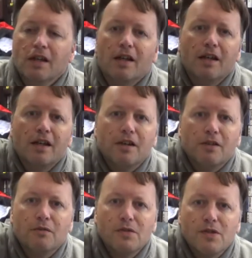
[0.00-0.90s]
and
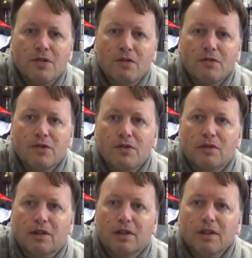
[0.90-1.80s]
it was Assault
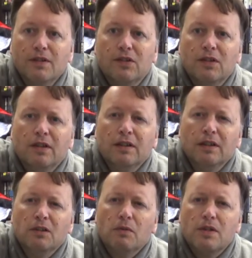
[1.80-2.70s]
Suit Linus,
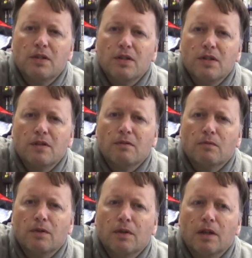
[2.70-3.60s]
which is
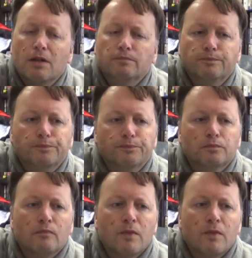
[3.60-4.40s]
I